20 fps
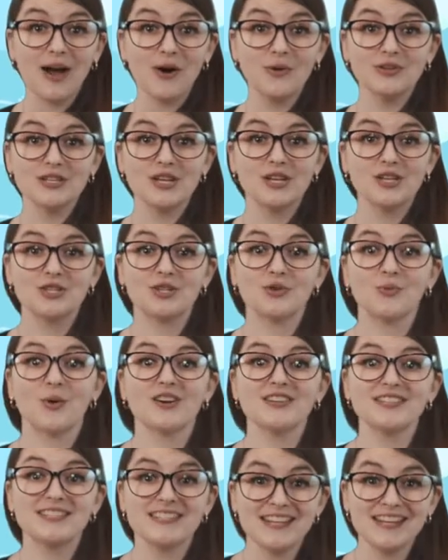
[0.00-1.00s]
out to
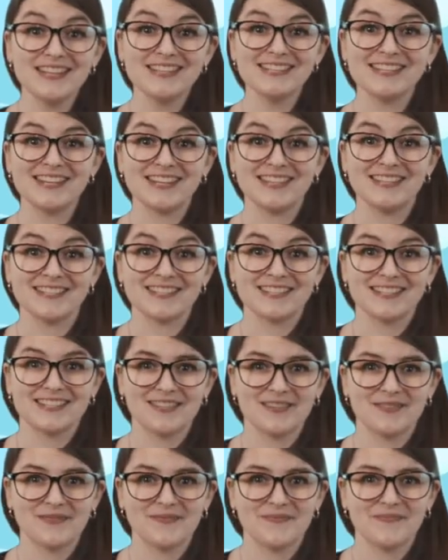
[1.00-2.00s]
our citizens.
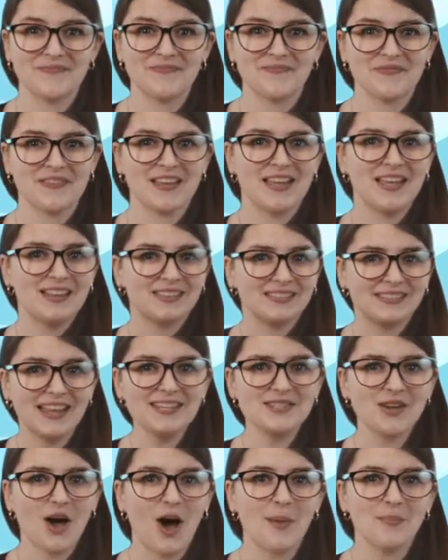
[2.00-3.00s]

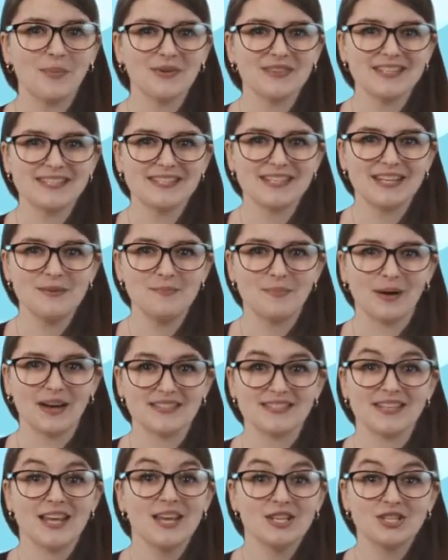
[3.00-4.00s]
Let's hop on the city
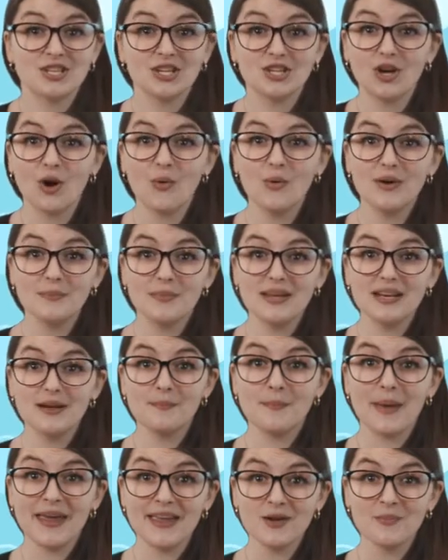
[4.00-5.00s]
bus to go and meet
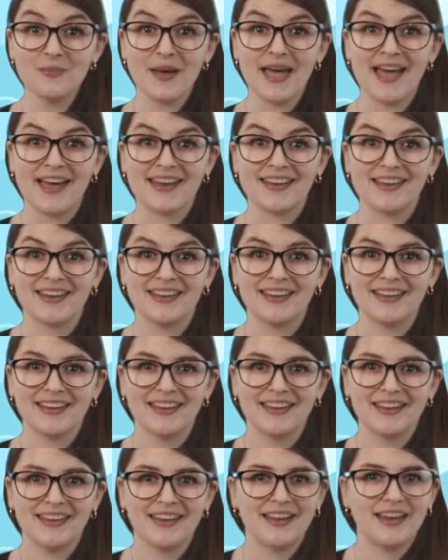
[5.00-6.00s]
a mailman.
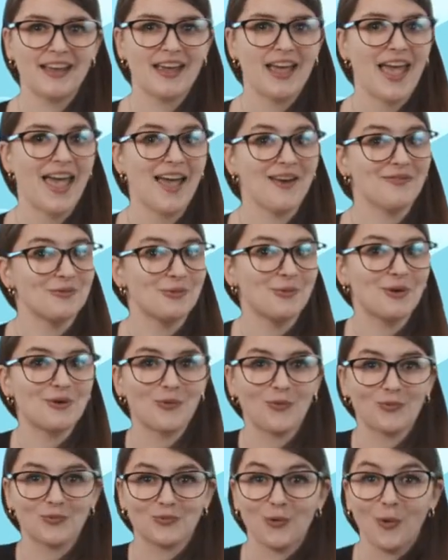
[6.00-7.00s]
Everyone,
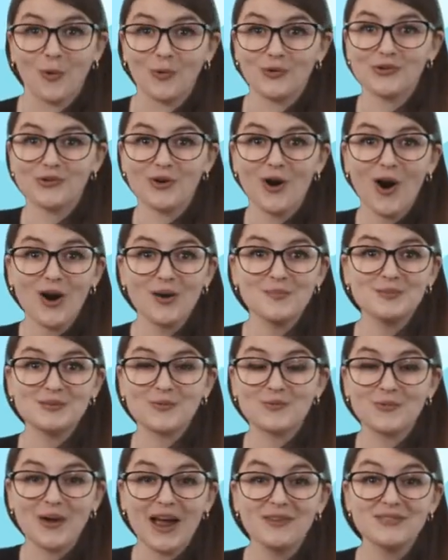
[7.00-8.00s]
roll your arms
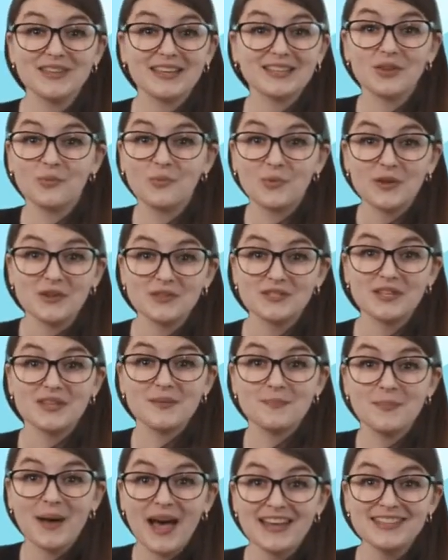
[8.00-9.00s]
around like the wheels on
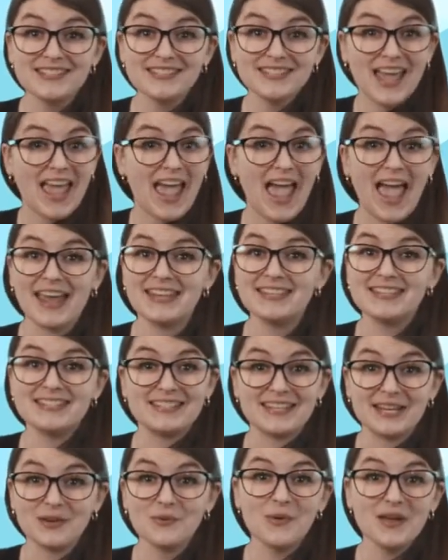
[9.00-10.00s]
the bus and
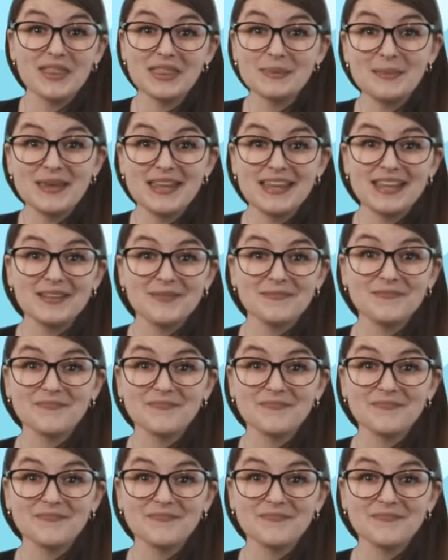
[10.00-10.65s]
sing with me.